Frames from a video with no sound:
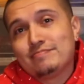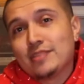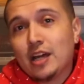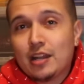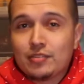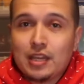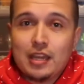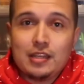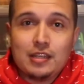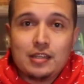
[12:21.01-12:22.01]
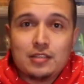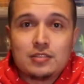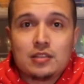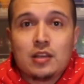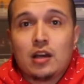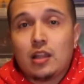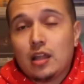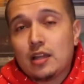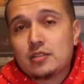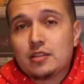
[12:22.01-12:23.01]
A lot of KDs, a
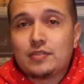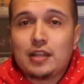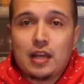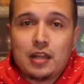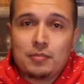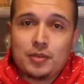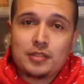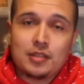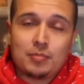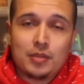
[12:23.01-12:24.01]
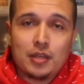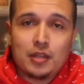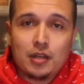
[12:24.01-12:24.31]
lot of stuff that I hadn't picked up yet.